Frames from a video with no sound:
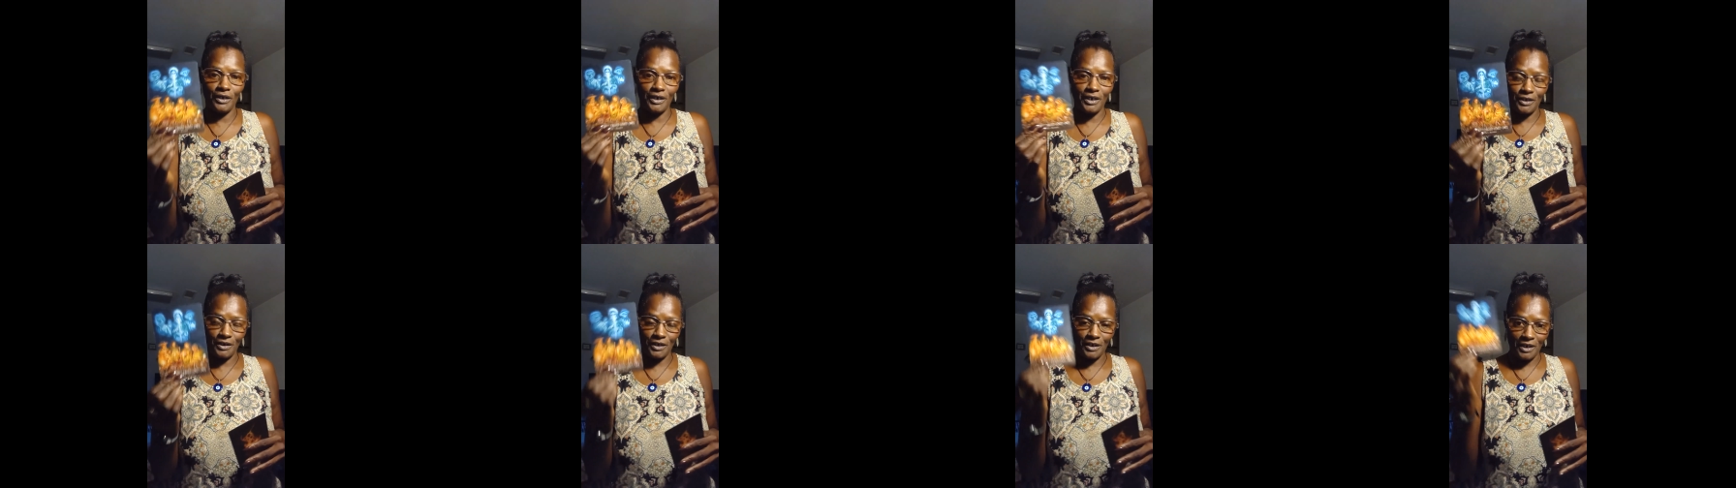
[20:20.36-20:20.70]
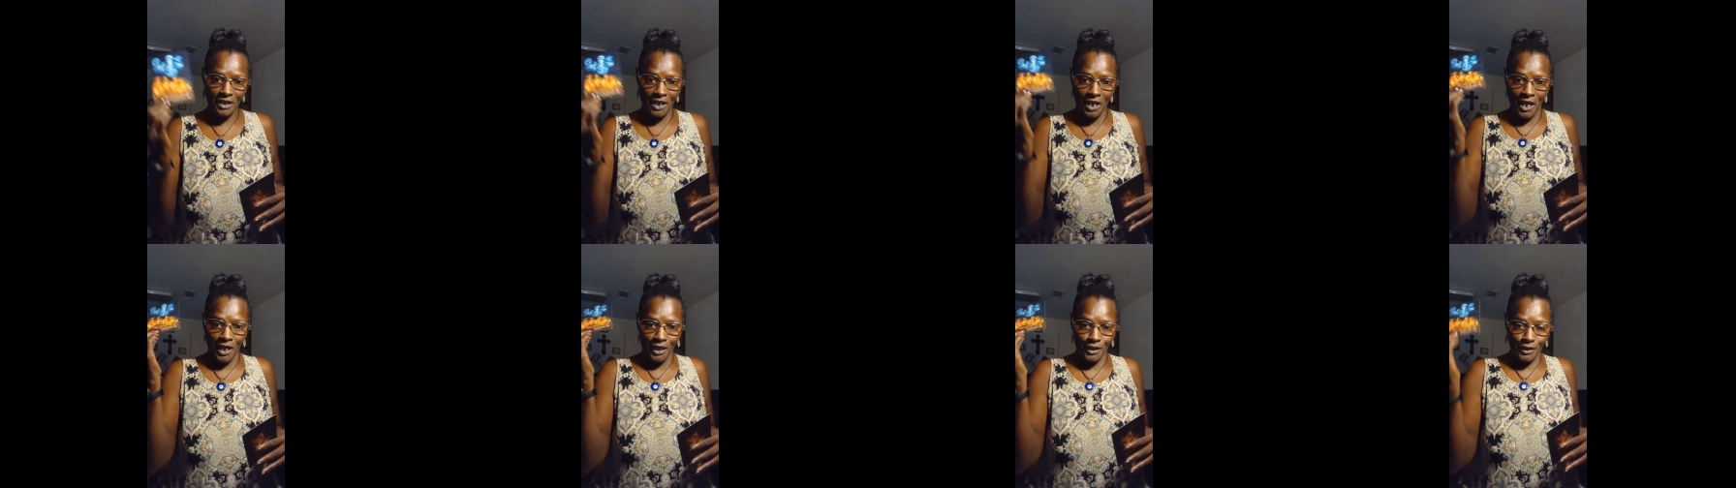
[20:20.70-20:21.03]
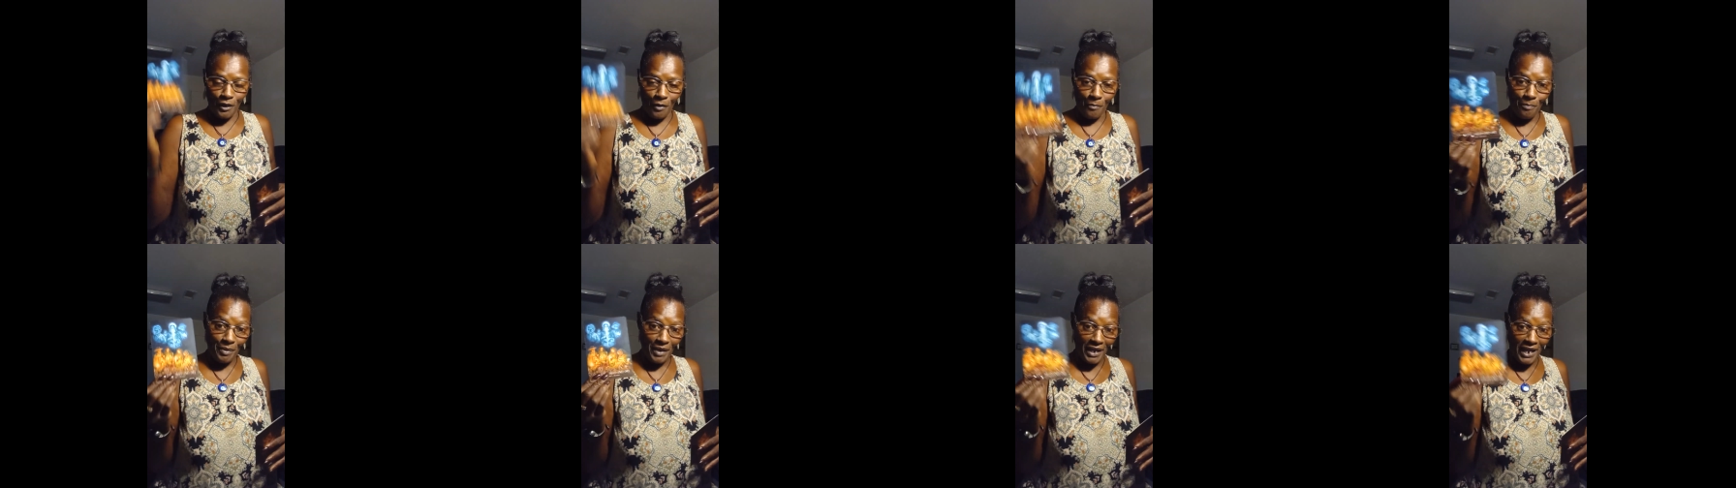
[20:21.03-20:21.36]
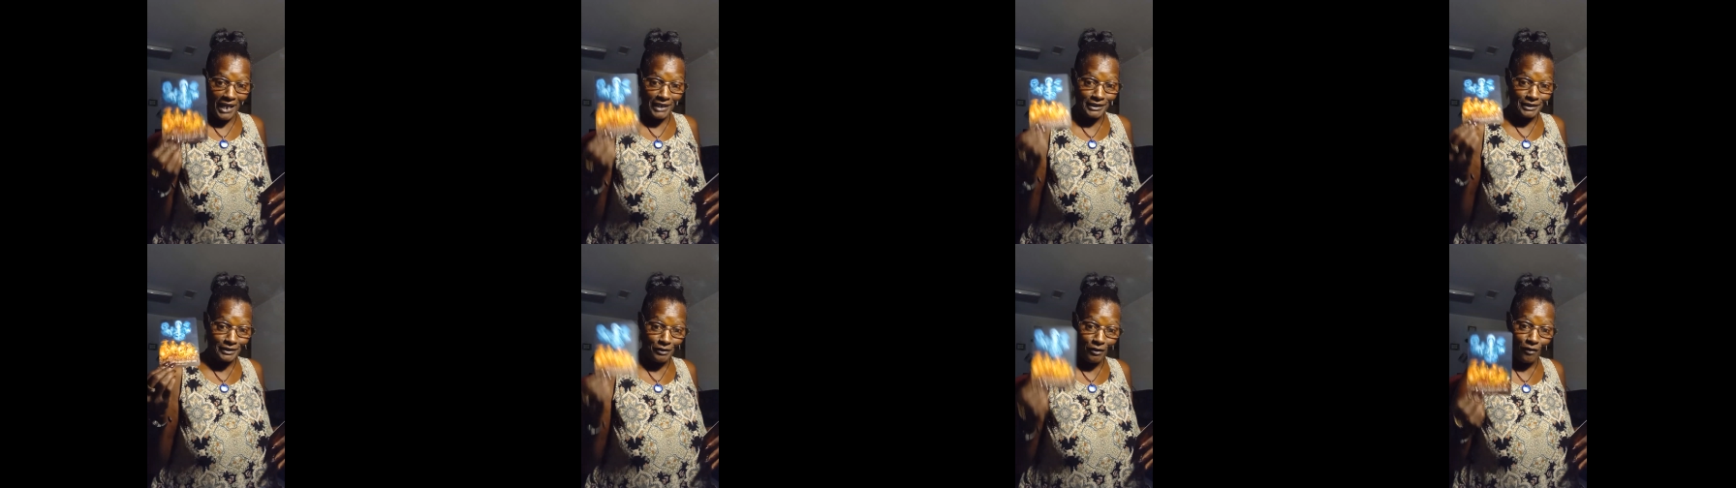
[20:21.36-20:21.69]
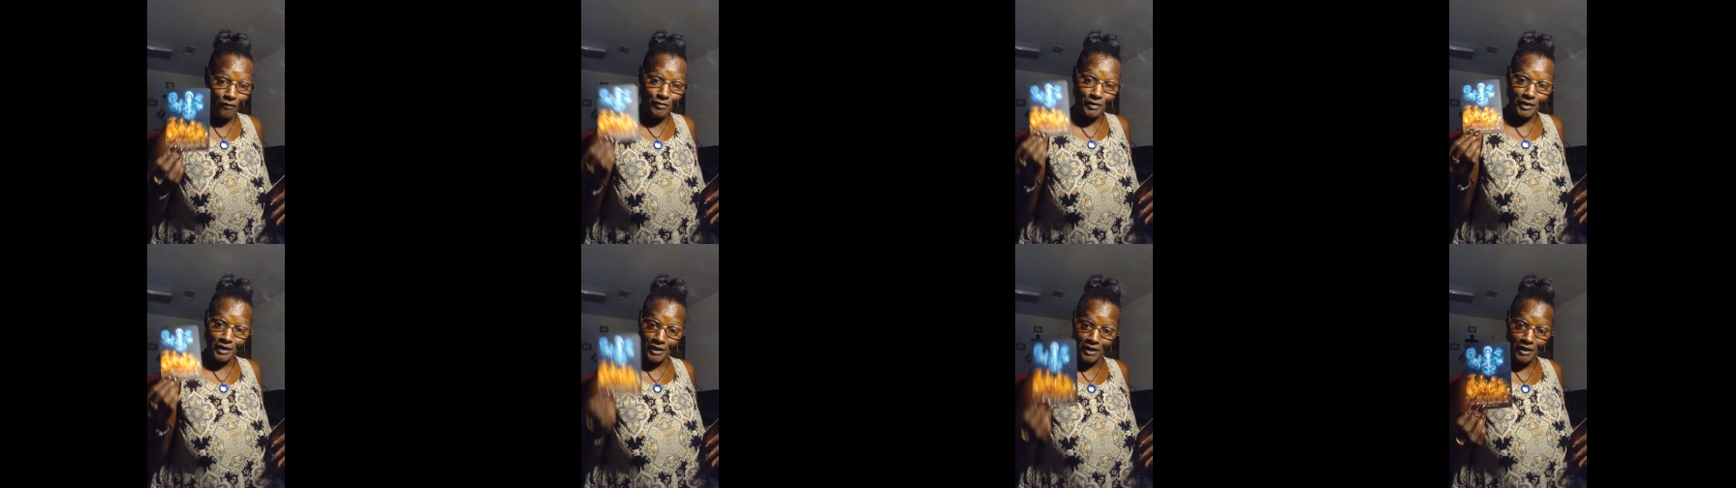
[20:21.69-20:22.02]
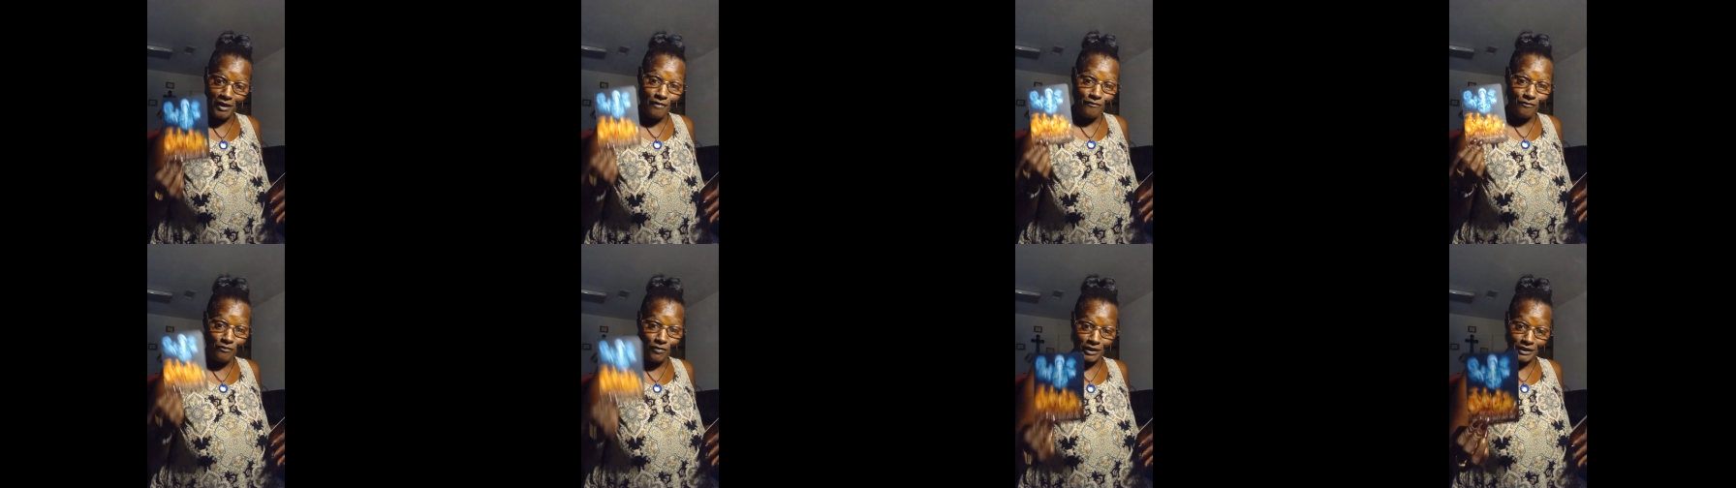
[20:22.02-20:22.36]
your your past over
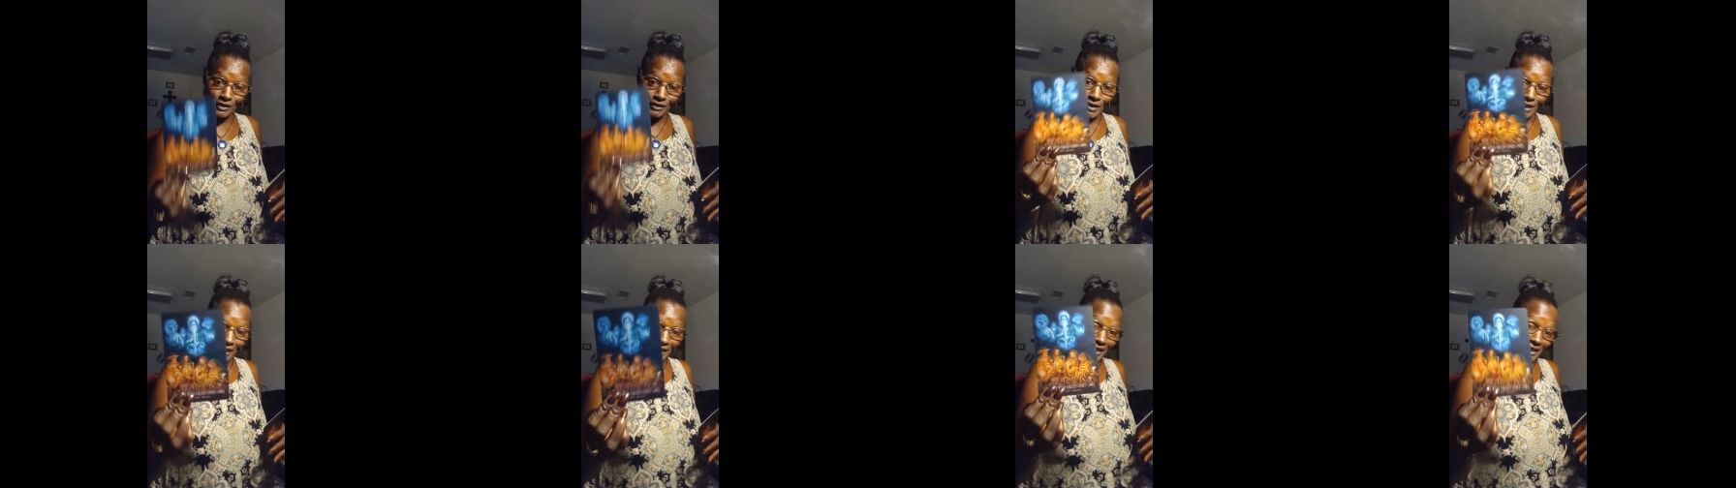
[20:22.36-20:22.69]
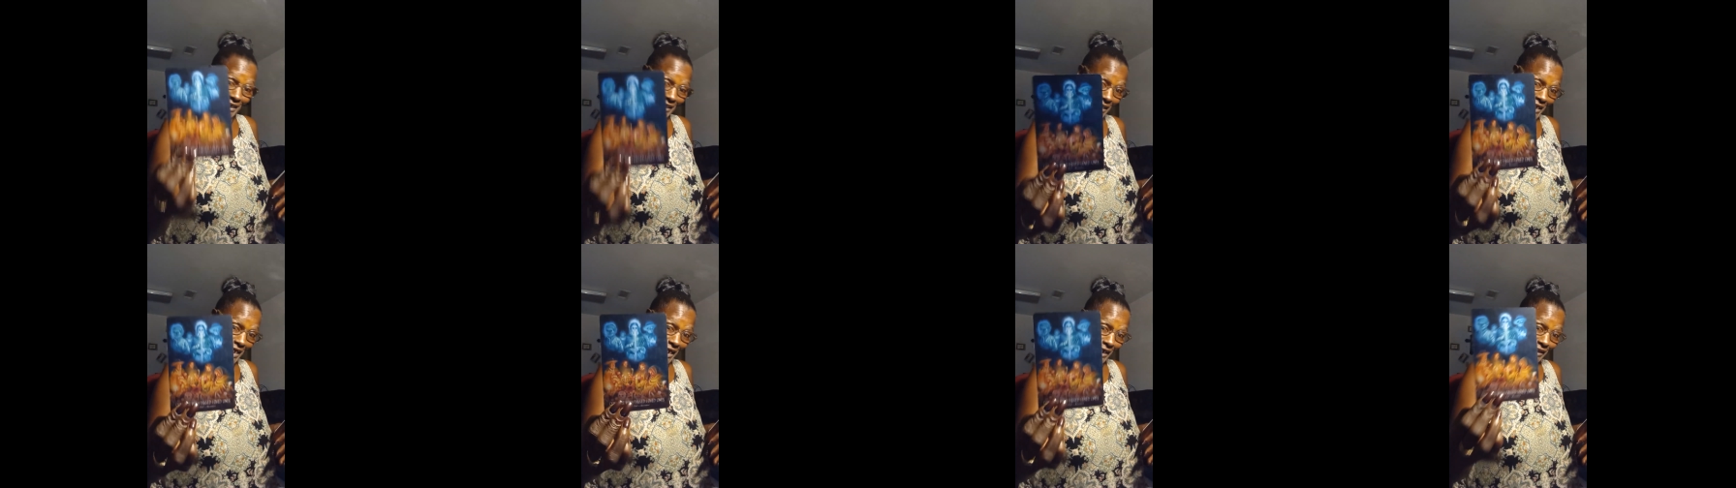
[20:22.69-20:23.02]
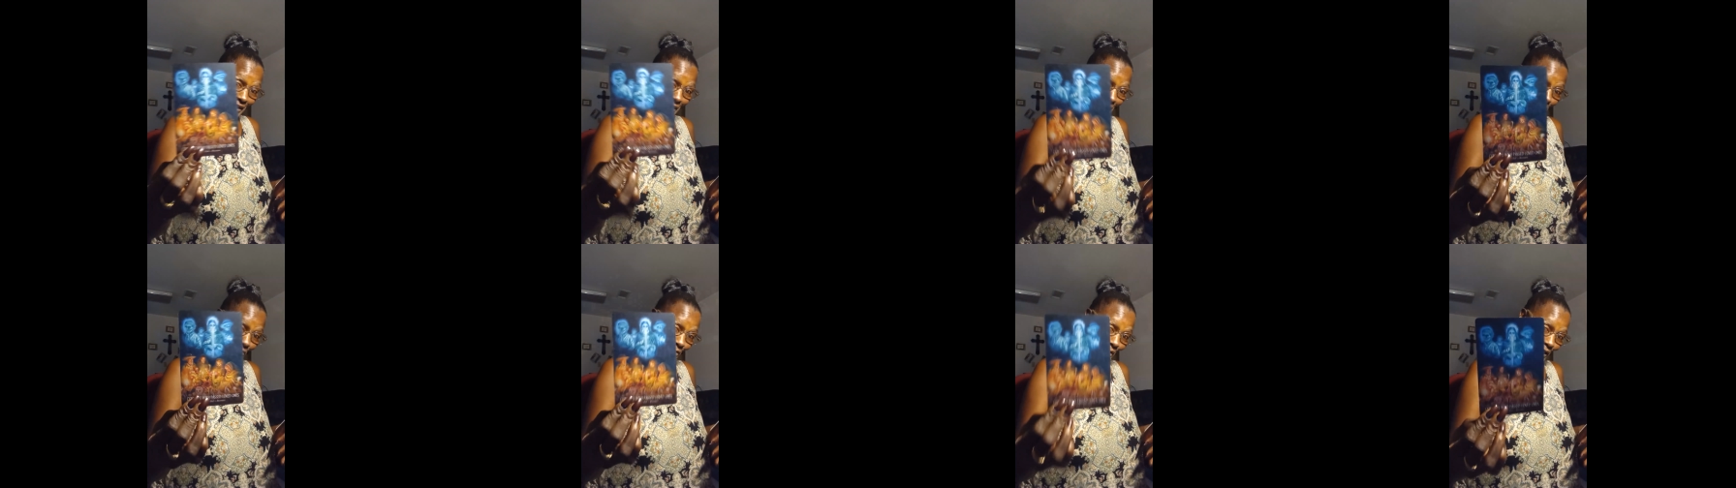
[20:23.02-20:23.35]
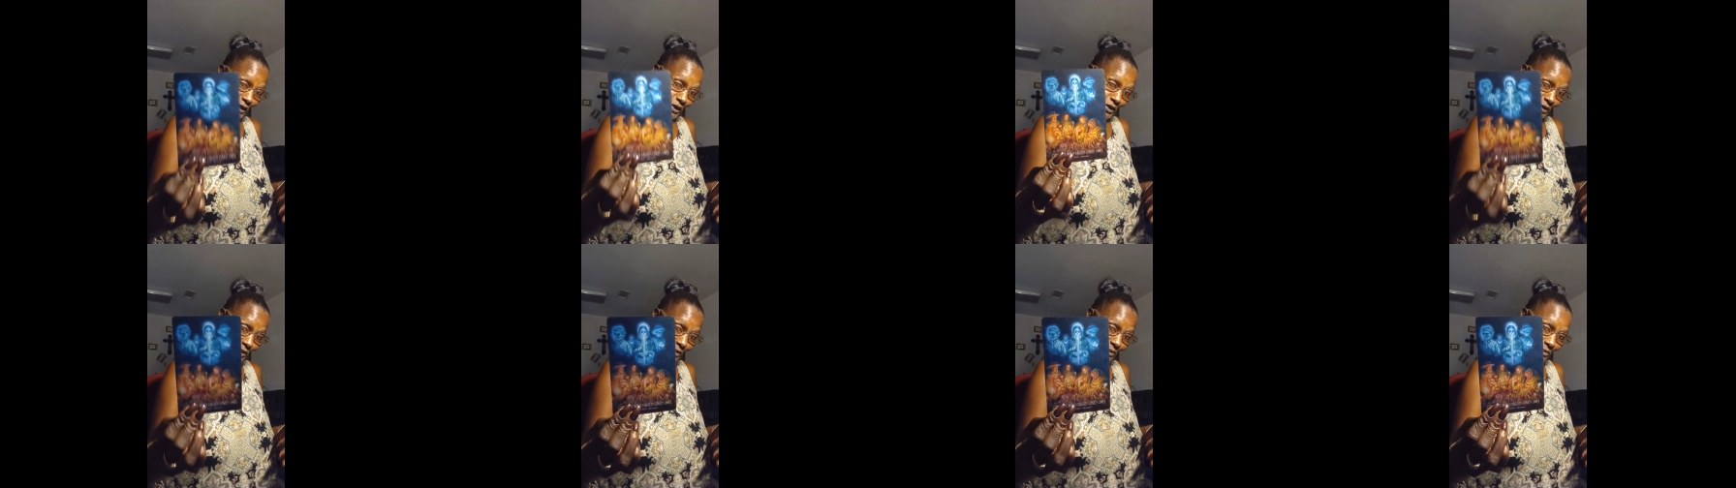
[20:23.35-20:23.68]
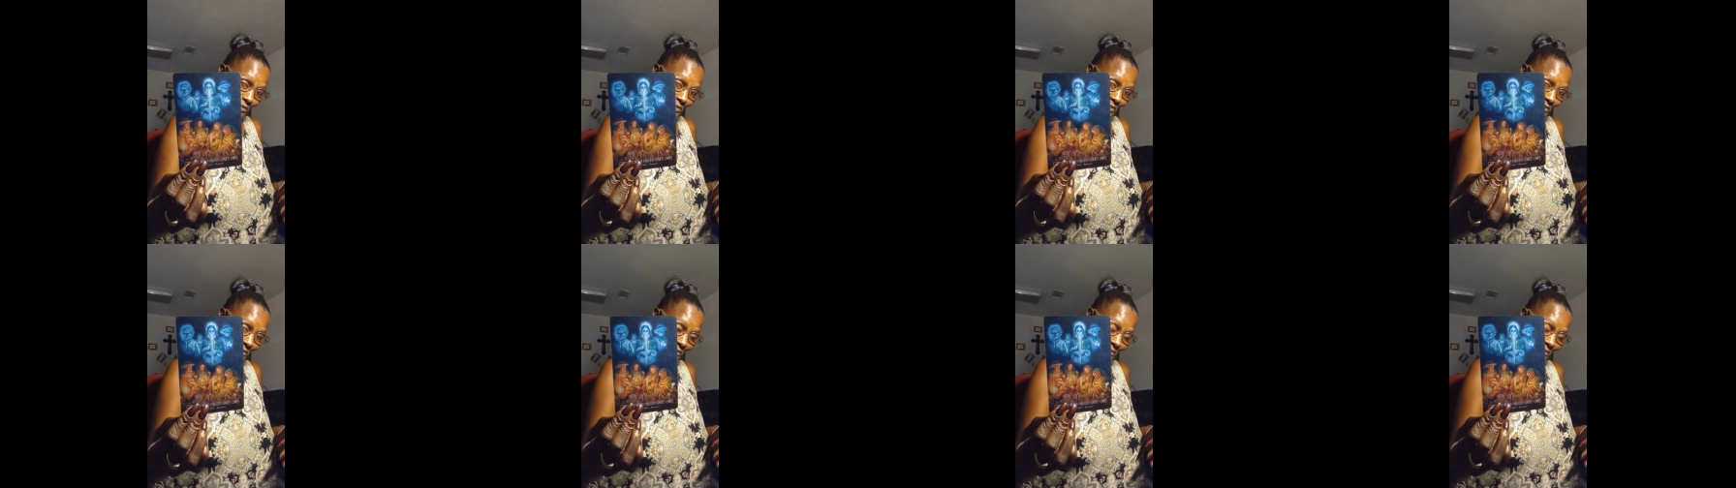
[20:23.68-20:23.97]
loved ones are connecting with you.